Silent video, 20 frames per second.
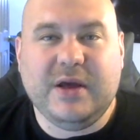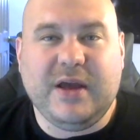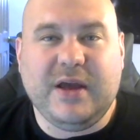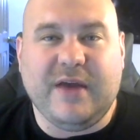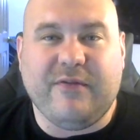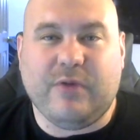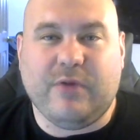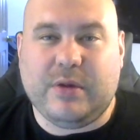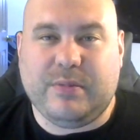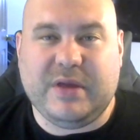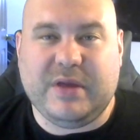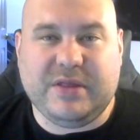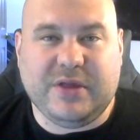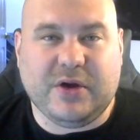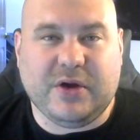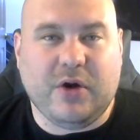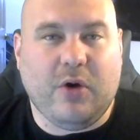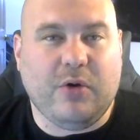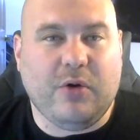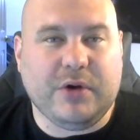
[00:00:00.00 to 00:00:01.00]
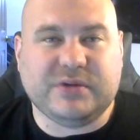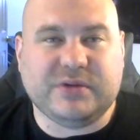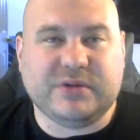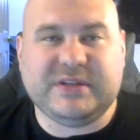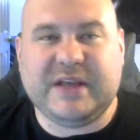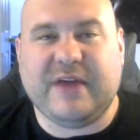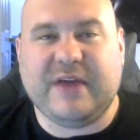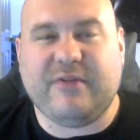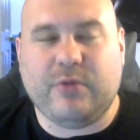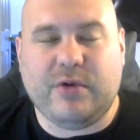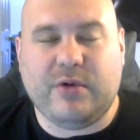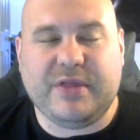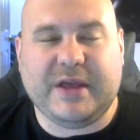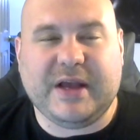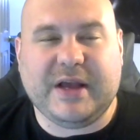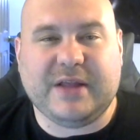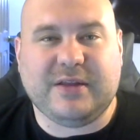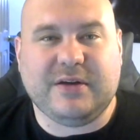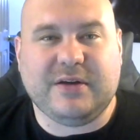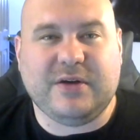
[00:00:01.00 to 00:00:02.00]
If we meet the goal, you'll see everyone that
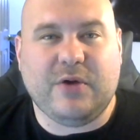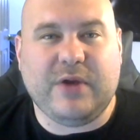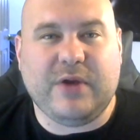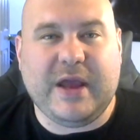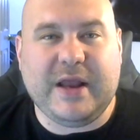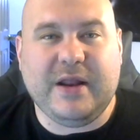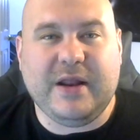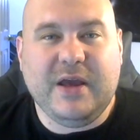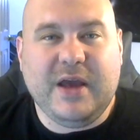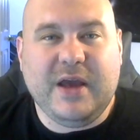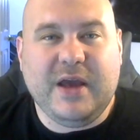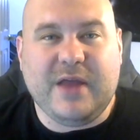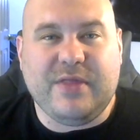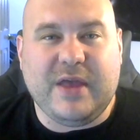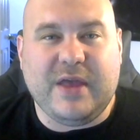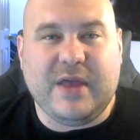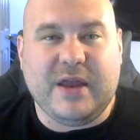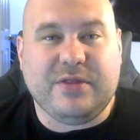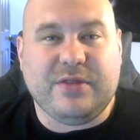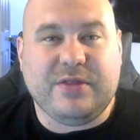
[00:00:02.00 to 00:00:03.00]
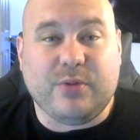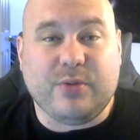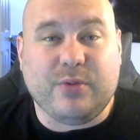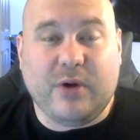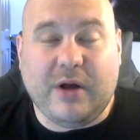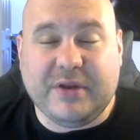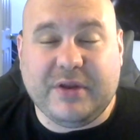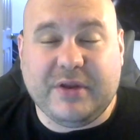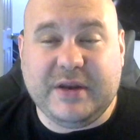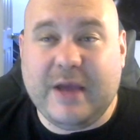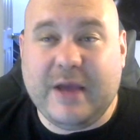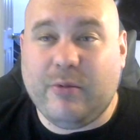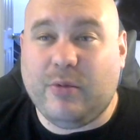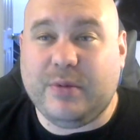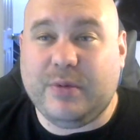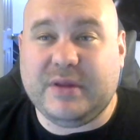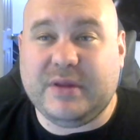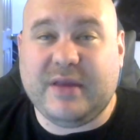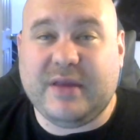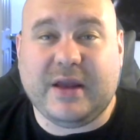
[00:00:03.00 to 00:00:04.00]
got to donate. And then throughout the day, we'll
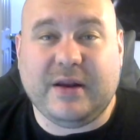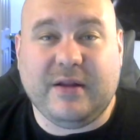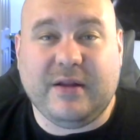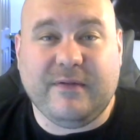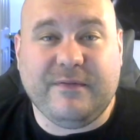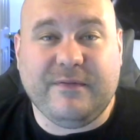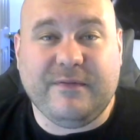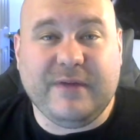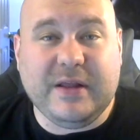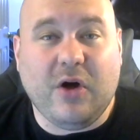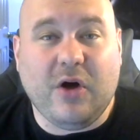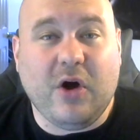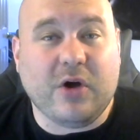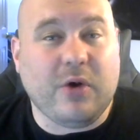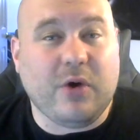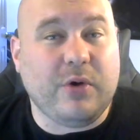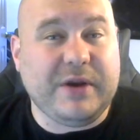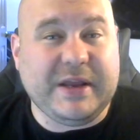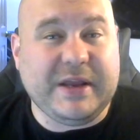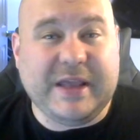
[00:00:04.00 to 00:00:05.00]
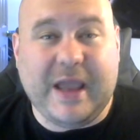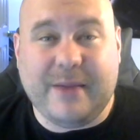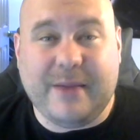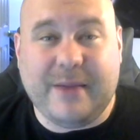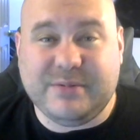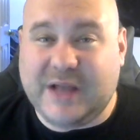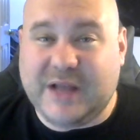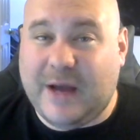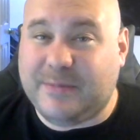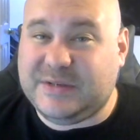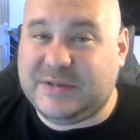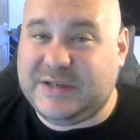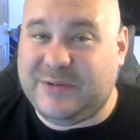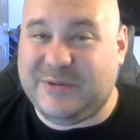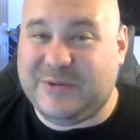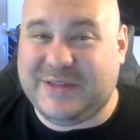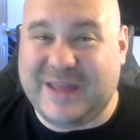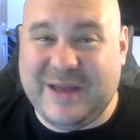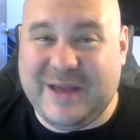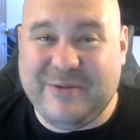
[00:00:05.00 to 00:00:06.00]
be taking a vlog, going to GameStop, see
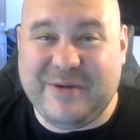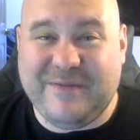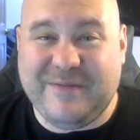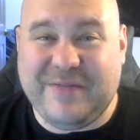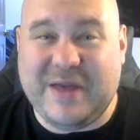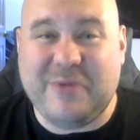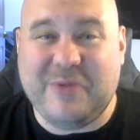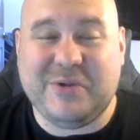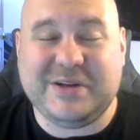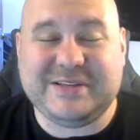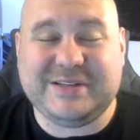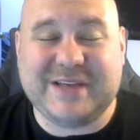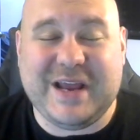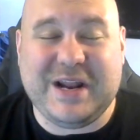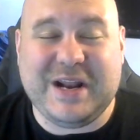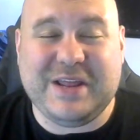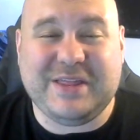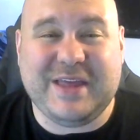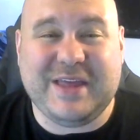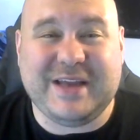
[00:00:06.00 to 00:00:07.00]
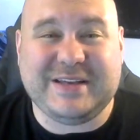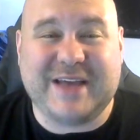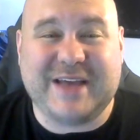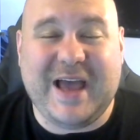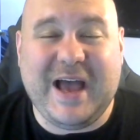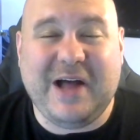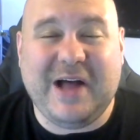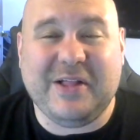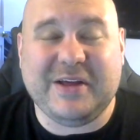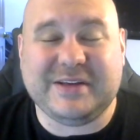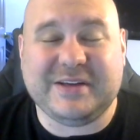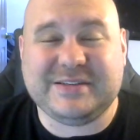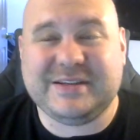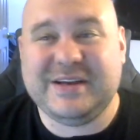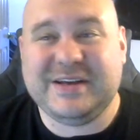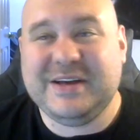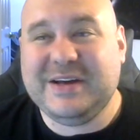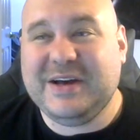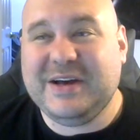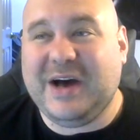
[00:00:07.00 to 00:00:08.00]
what if they want to say anything to Alex,
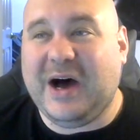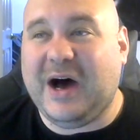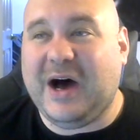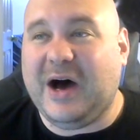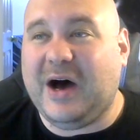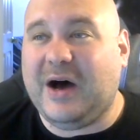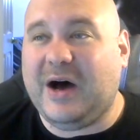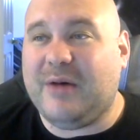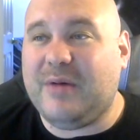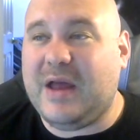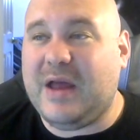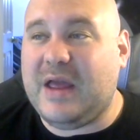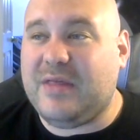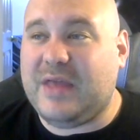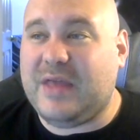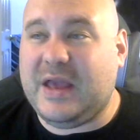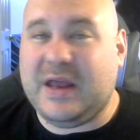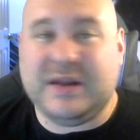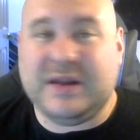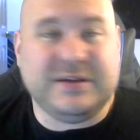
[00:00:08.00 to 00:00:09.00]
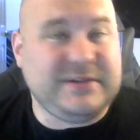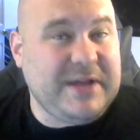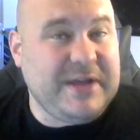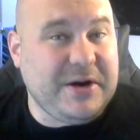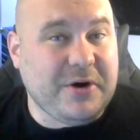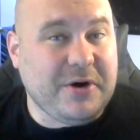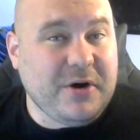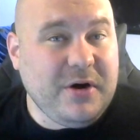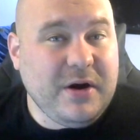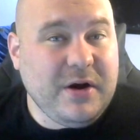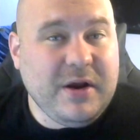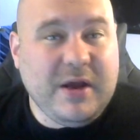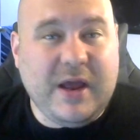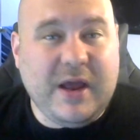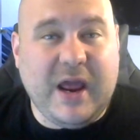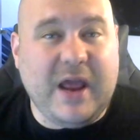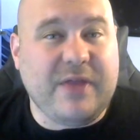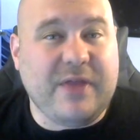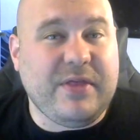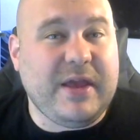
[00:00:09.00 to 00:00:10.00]
and then dinner,
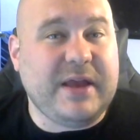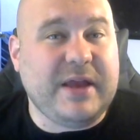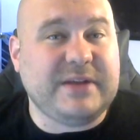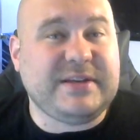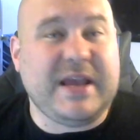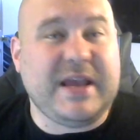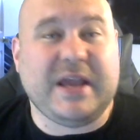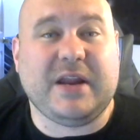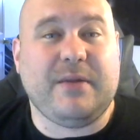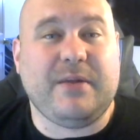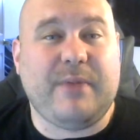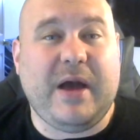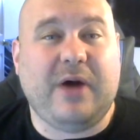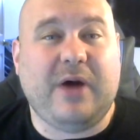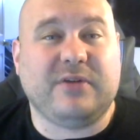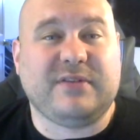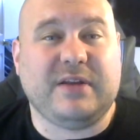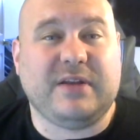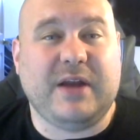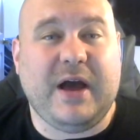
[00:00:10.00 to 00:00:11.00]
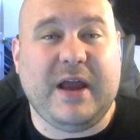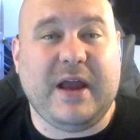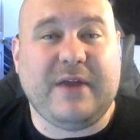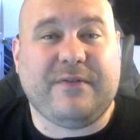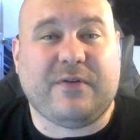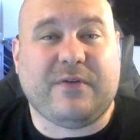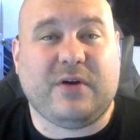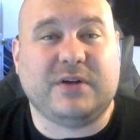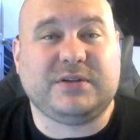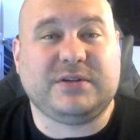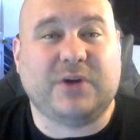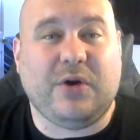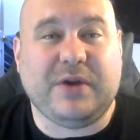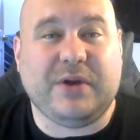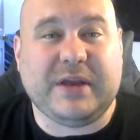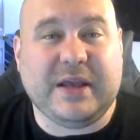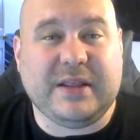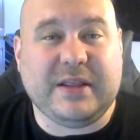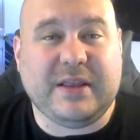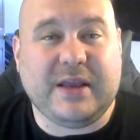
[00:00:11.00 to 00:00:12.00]
and then taking them out tonight for us all to
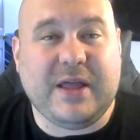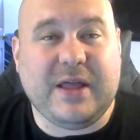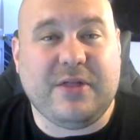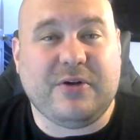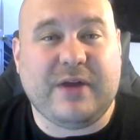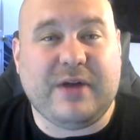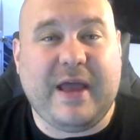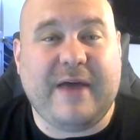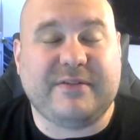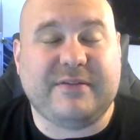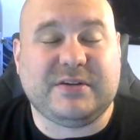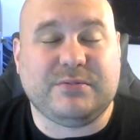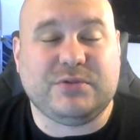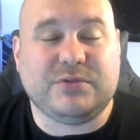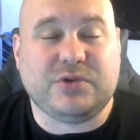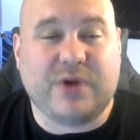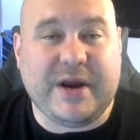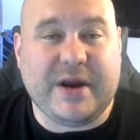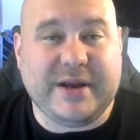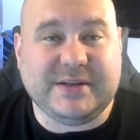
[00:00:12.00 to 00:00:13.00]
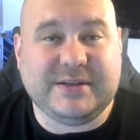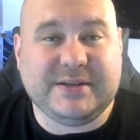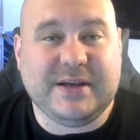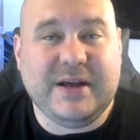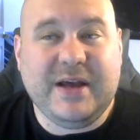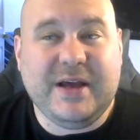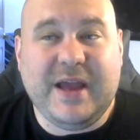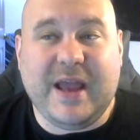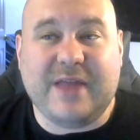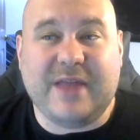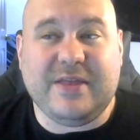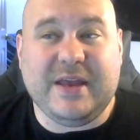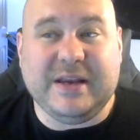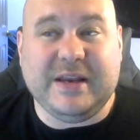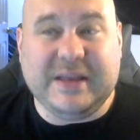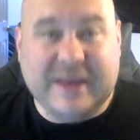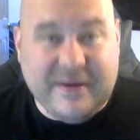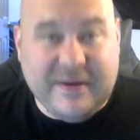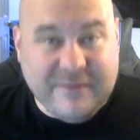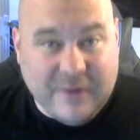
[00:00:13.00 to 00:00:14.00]
get together to have some drinks, and then
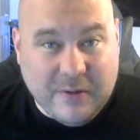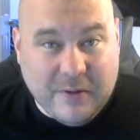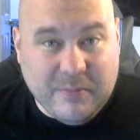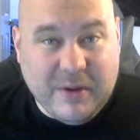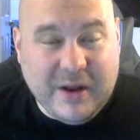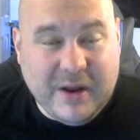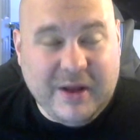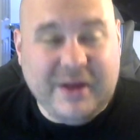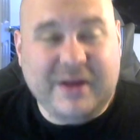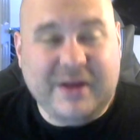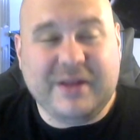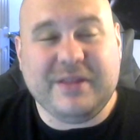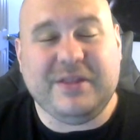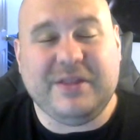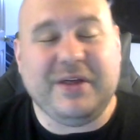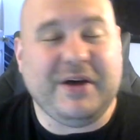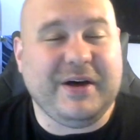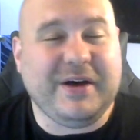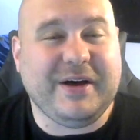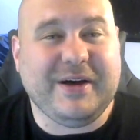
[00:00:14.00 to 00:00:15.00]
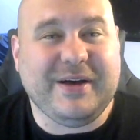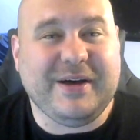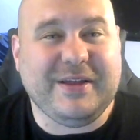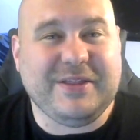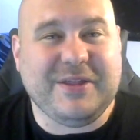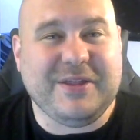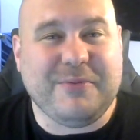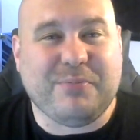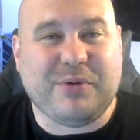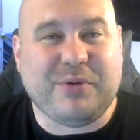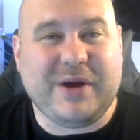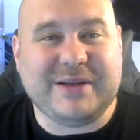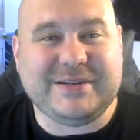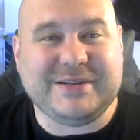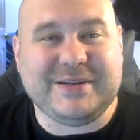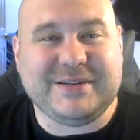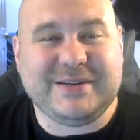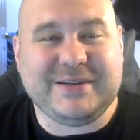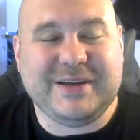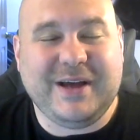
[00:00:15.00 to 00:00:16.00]
give them the
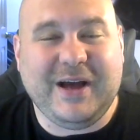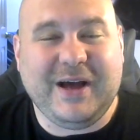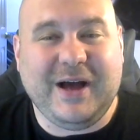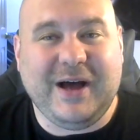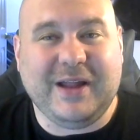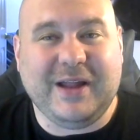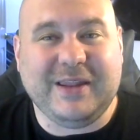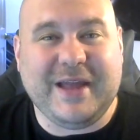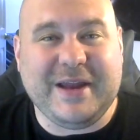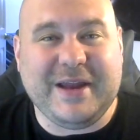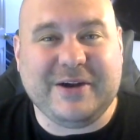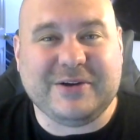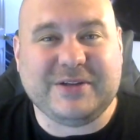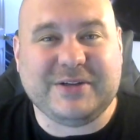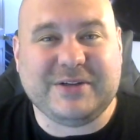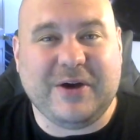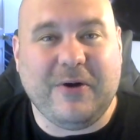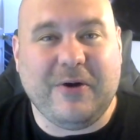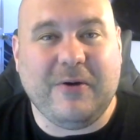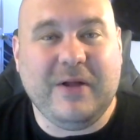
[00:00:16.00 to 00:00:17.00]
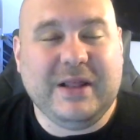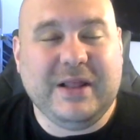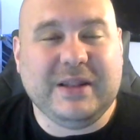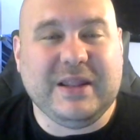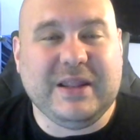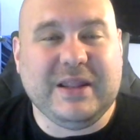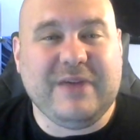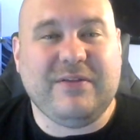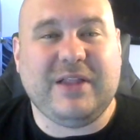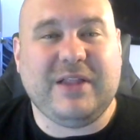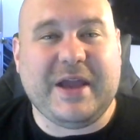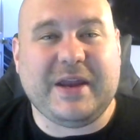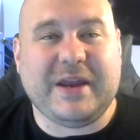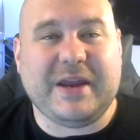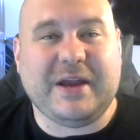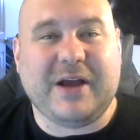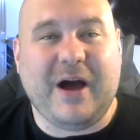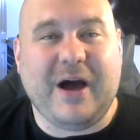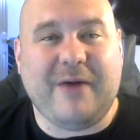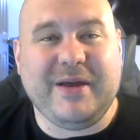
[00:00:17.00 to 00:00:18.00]
present later. So leave a like and
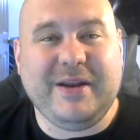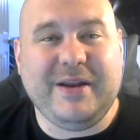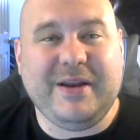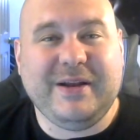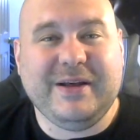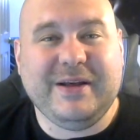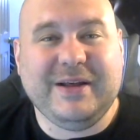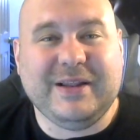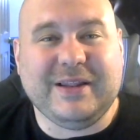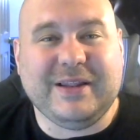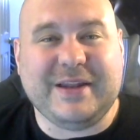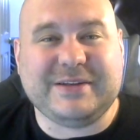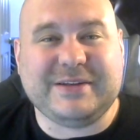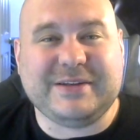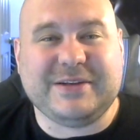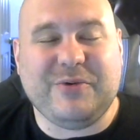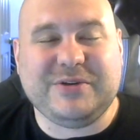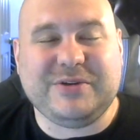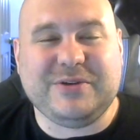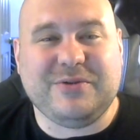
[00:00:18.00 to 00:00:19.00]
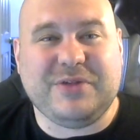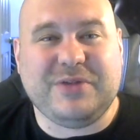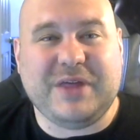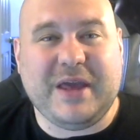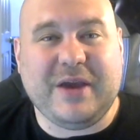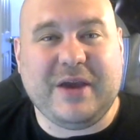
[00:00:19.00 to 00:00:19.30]
a comment. Let us know what you think.